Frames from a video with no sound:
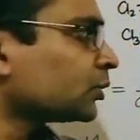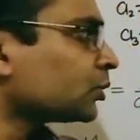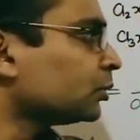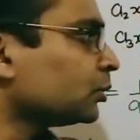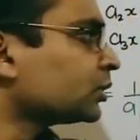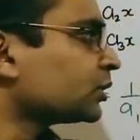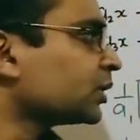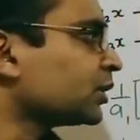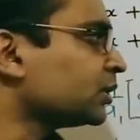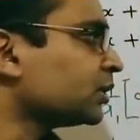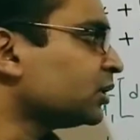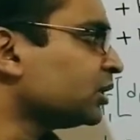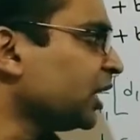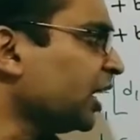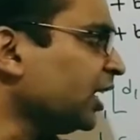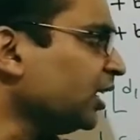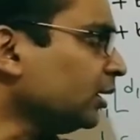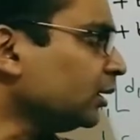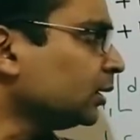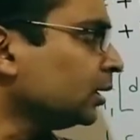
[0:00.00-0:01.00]
So this is
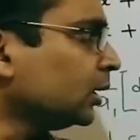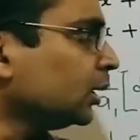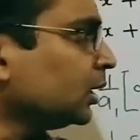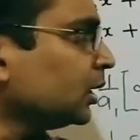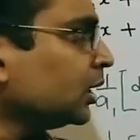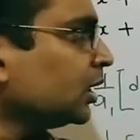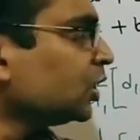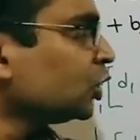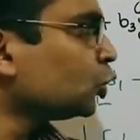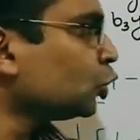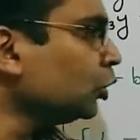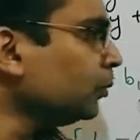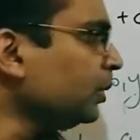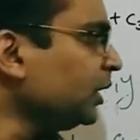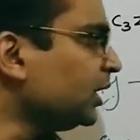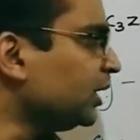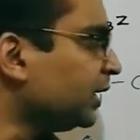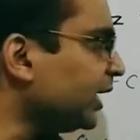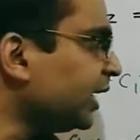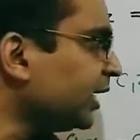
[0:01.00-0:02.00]
10 should
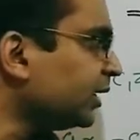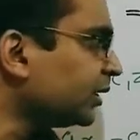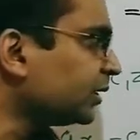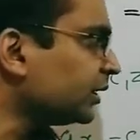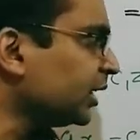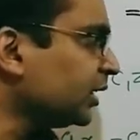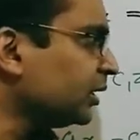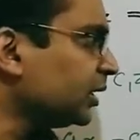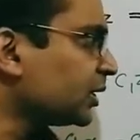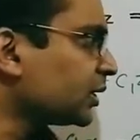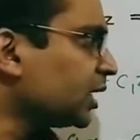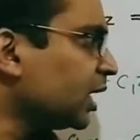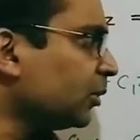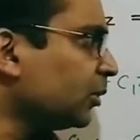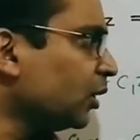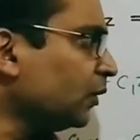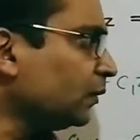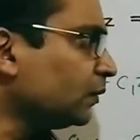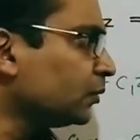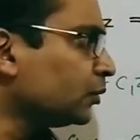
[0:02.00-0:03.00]
be greater than the
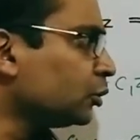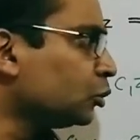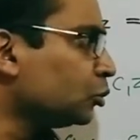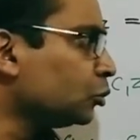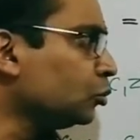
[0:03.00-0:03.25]
sum of